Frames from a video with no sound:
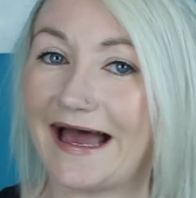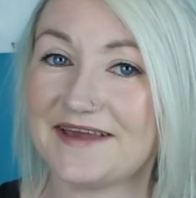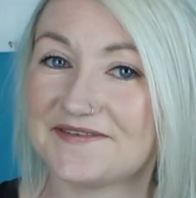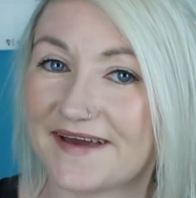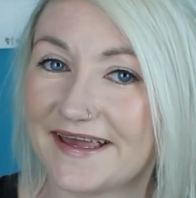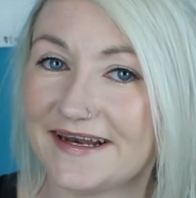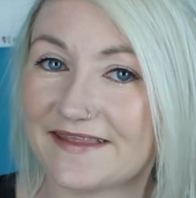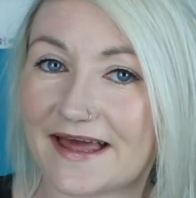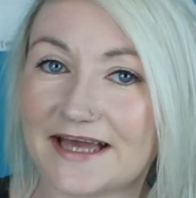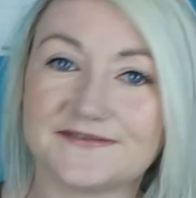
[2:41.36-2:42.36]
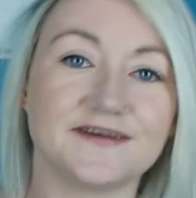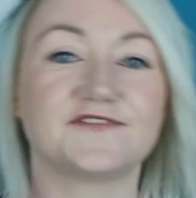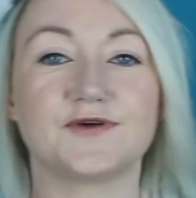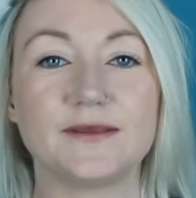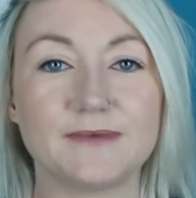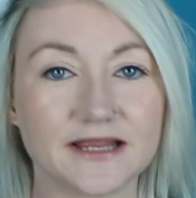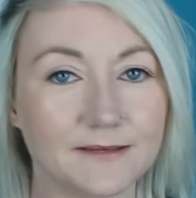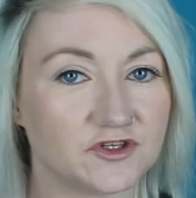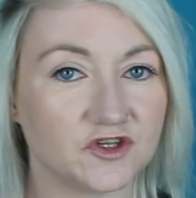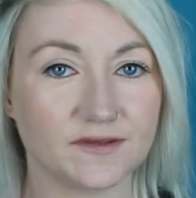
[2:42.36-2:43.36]
I find that if I exfoliate my
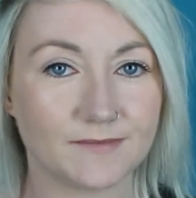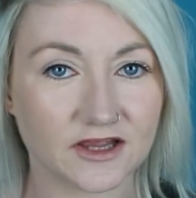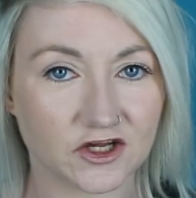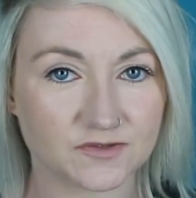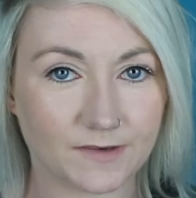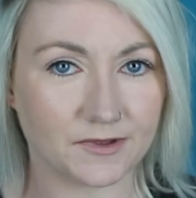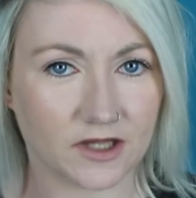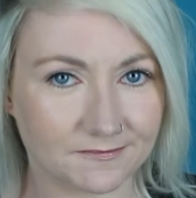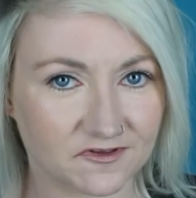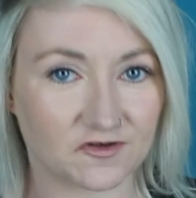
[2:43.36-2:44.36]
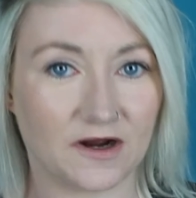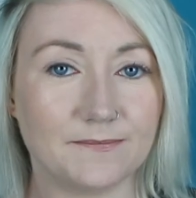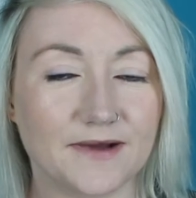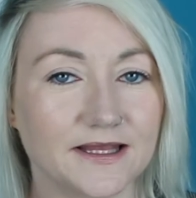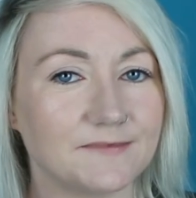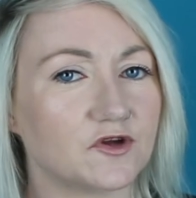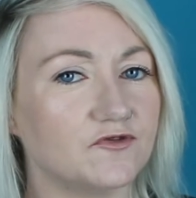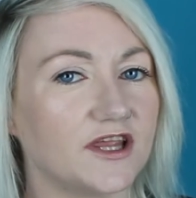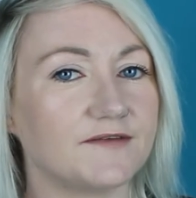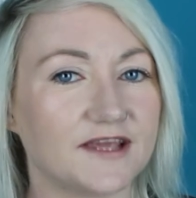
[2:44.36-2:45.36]
lips using my Lush Bubblegum Scrub, my lips go
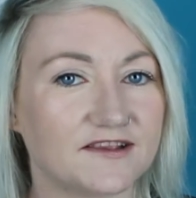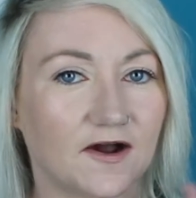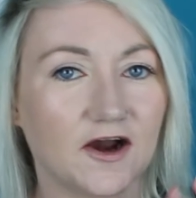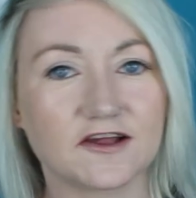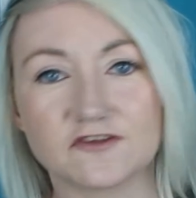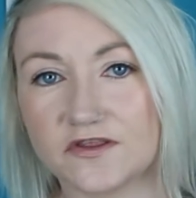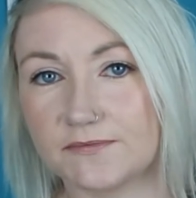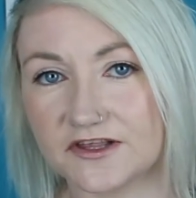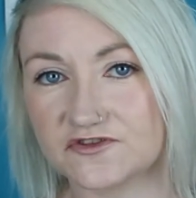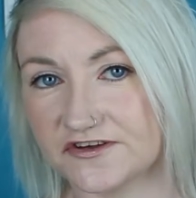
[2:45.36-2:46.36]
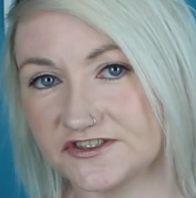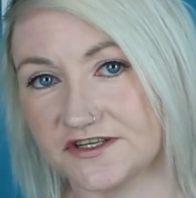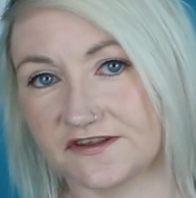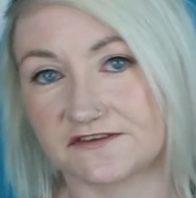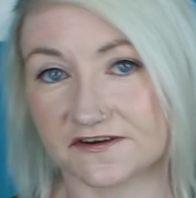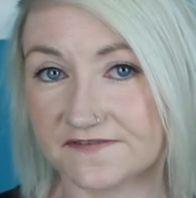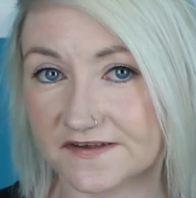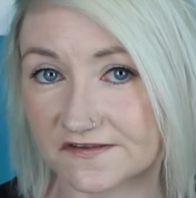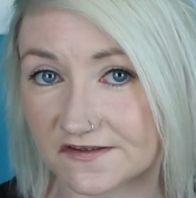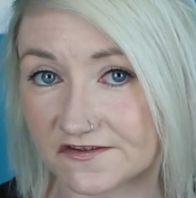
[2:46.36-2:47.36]
really dark because all the blood's rushing to the
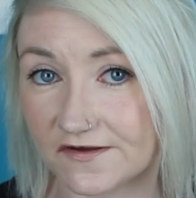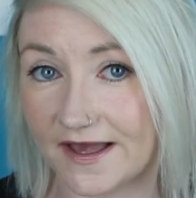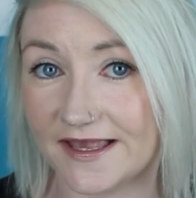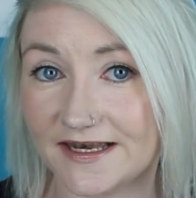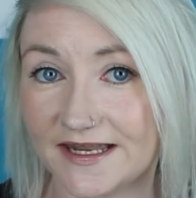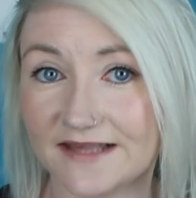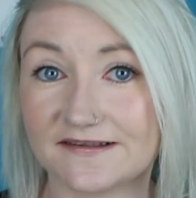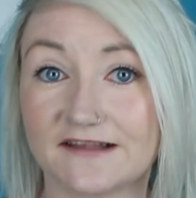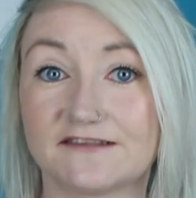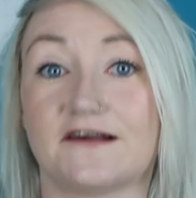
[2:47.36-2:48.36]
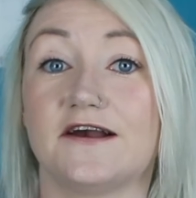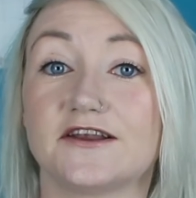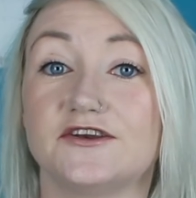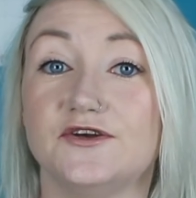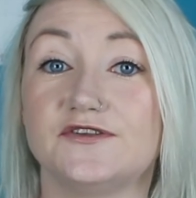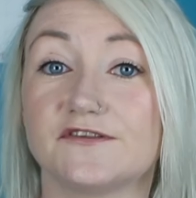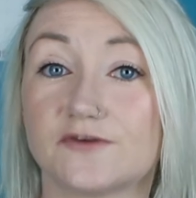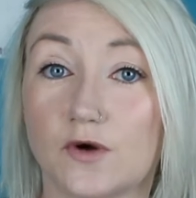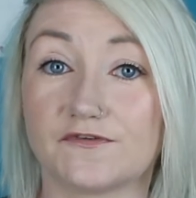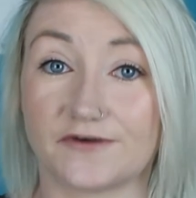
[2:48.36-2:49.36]
surface, so I need a dark nude
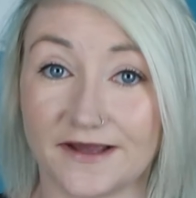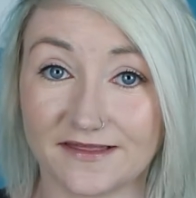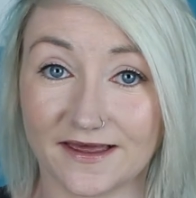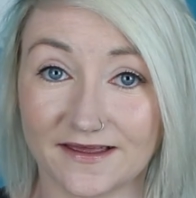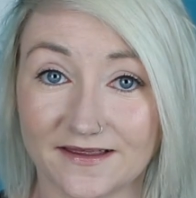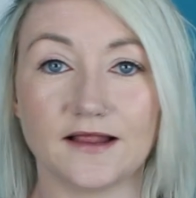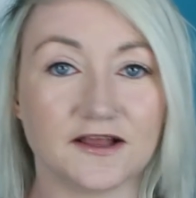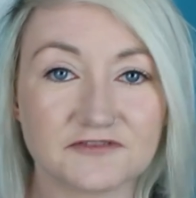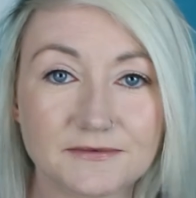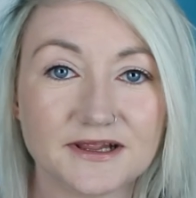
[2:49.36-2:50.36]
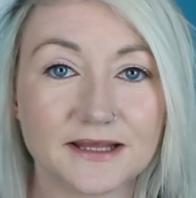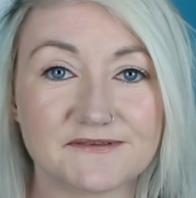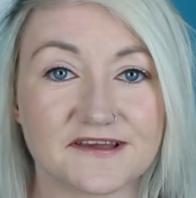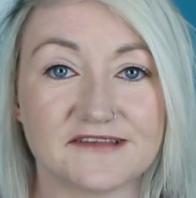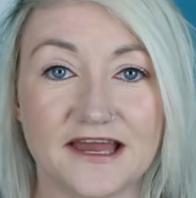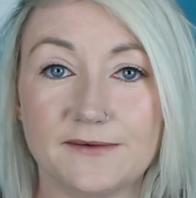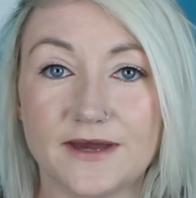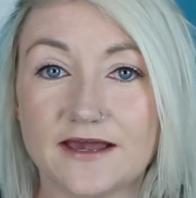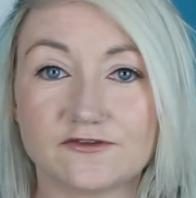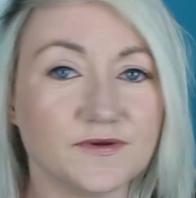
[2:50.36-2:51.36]
to override that. I love Rimmel lipsticks
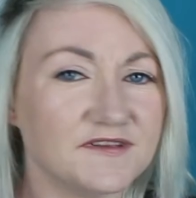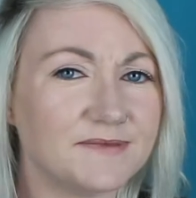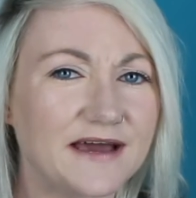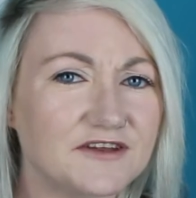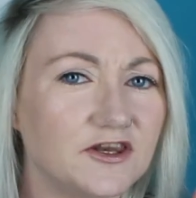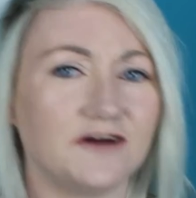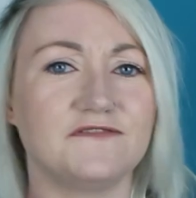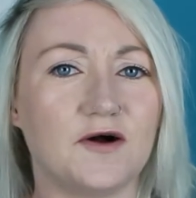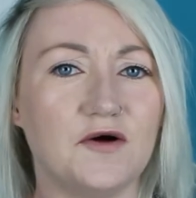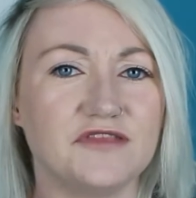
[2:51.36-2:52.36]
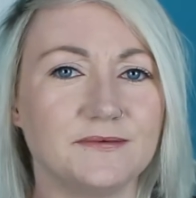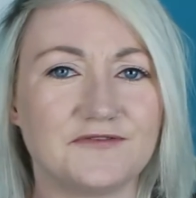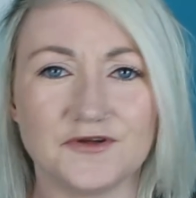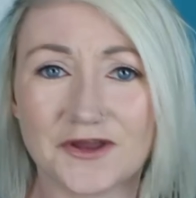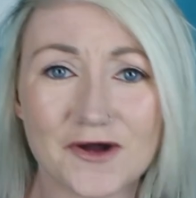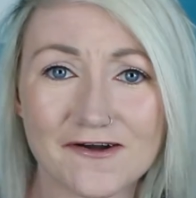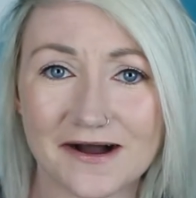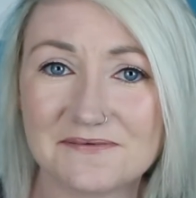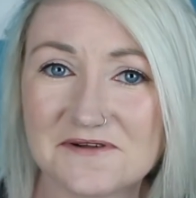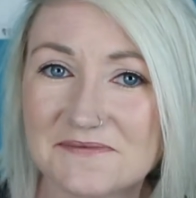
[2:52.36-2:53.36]
anyway. I don't seem to have enough of them. I've only got a
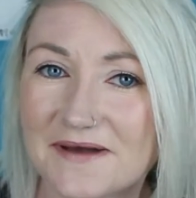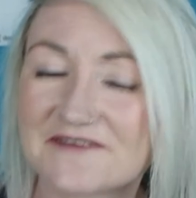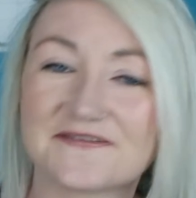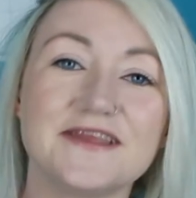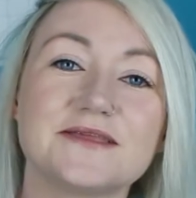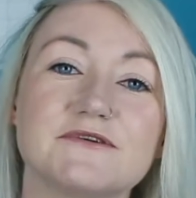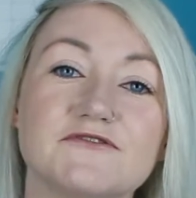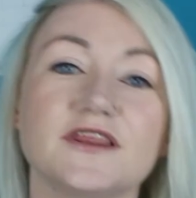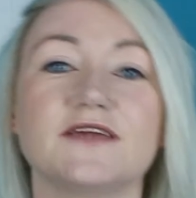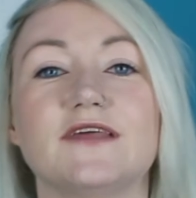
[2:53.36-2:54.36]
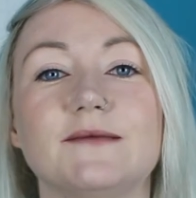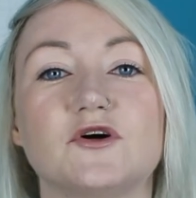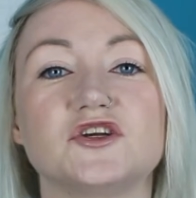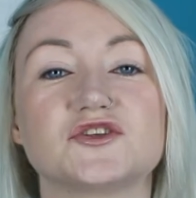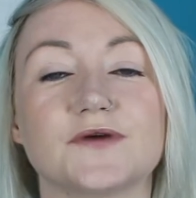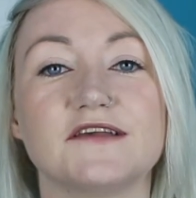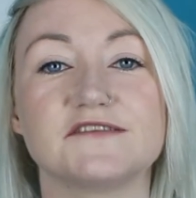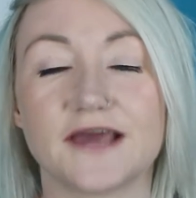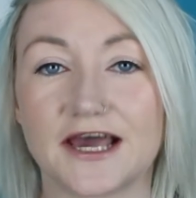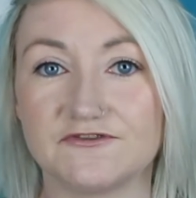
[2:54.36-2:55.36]
couple, but I find them really
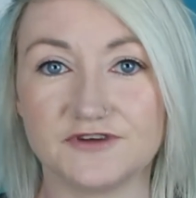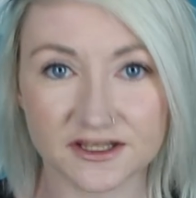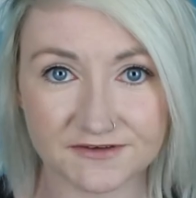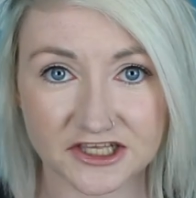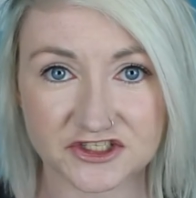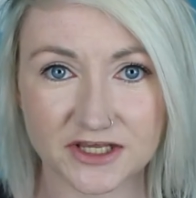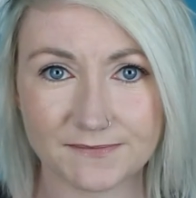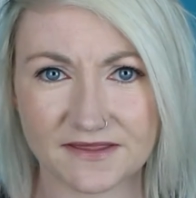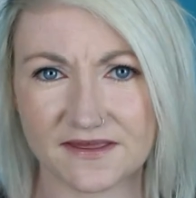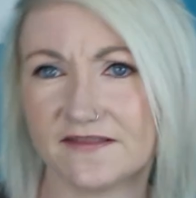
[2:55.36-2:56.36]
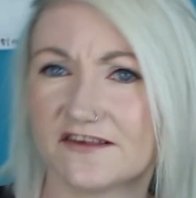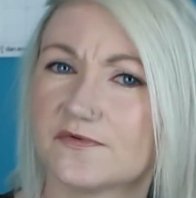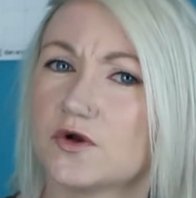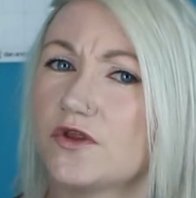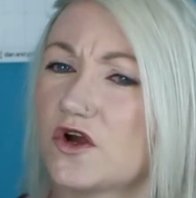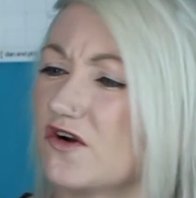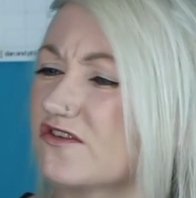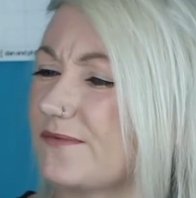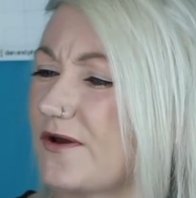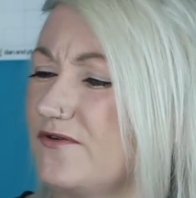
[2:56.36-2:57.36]
moisturising and really cheap. I think this one only
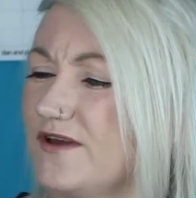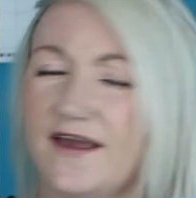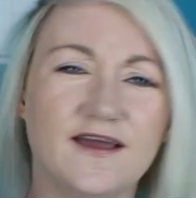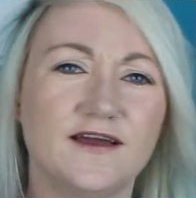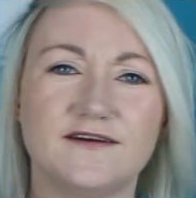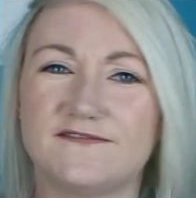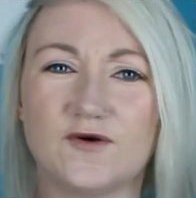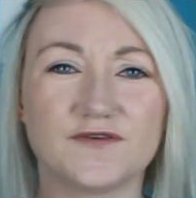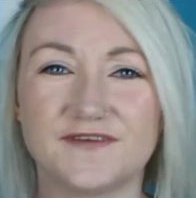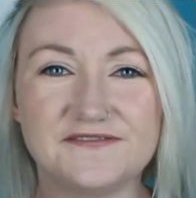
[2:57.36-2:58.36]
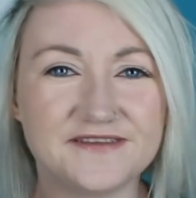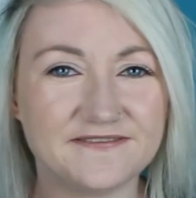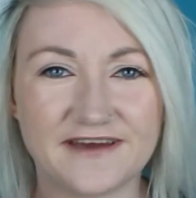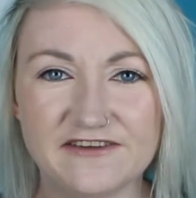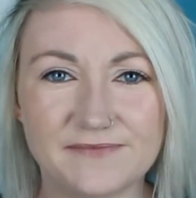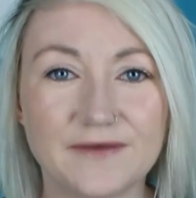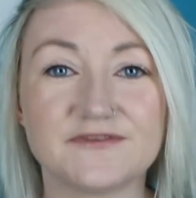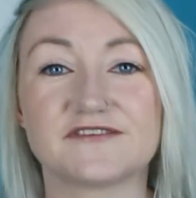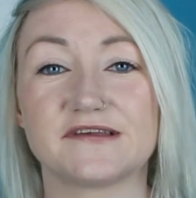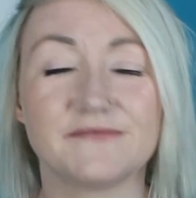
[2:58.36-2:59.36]
costs about £4.50, £5,
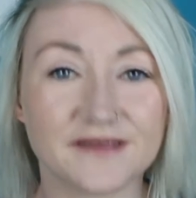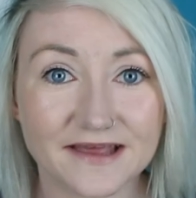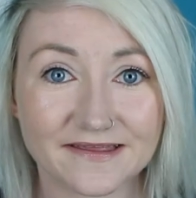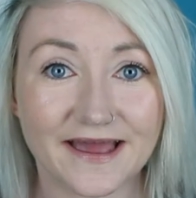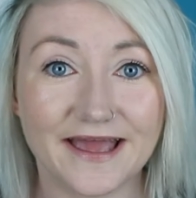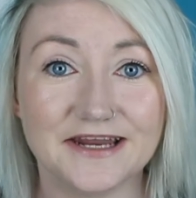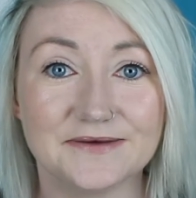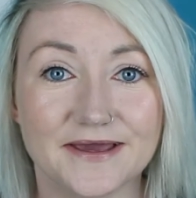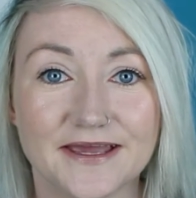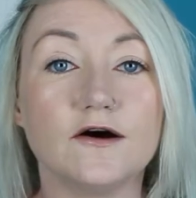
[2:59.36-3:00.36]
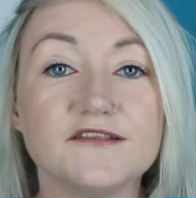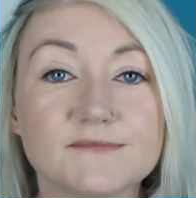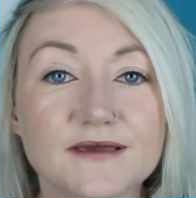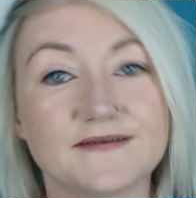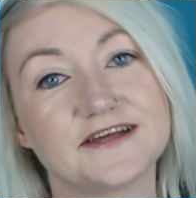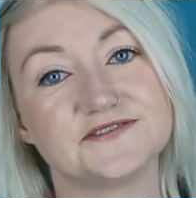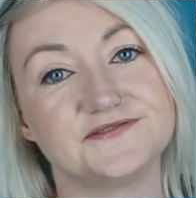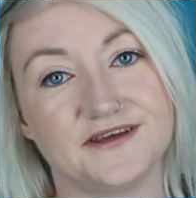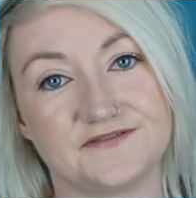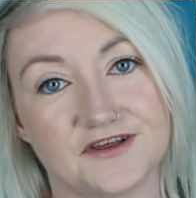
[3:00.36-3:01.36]
something like that anyway. On to my fashion
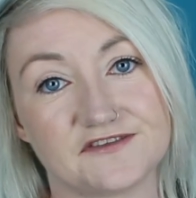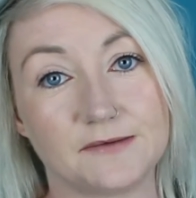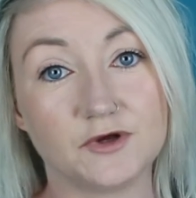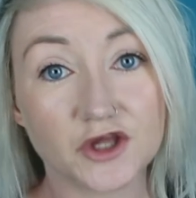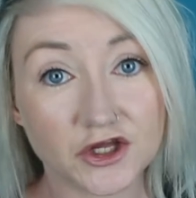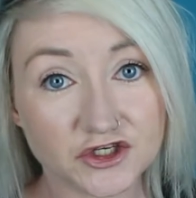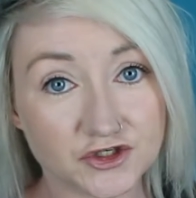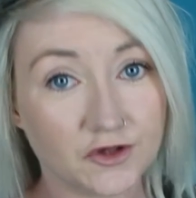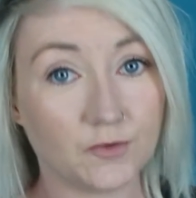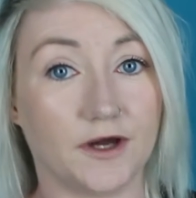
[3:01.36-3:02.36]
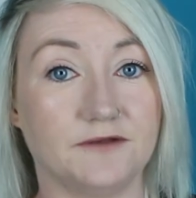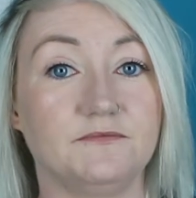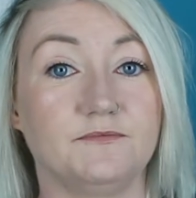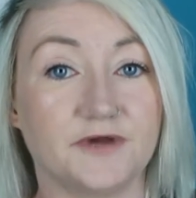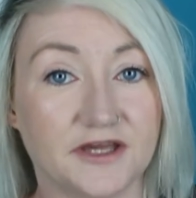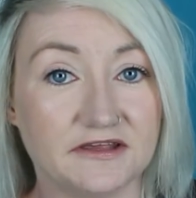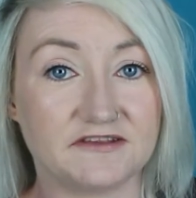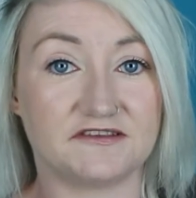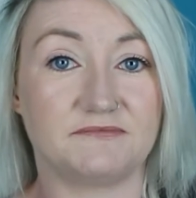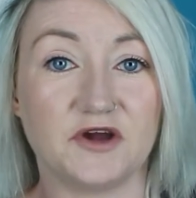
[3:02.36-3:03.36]
favourites. I'm only going to show you one
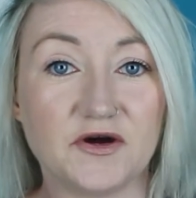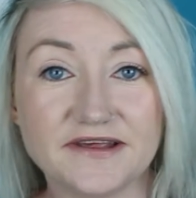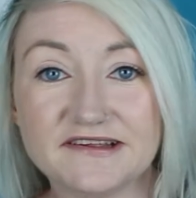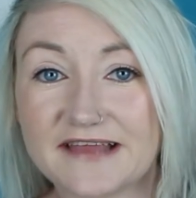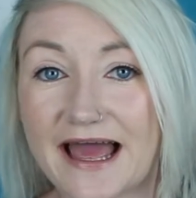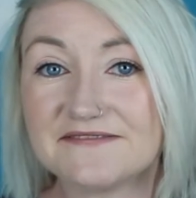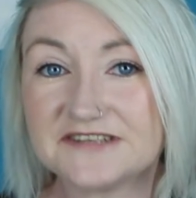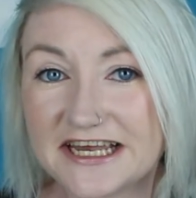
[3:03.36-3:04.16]
because, to be honest, I haven't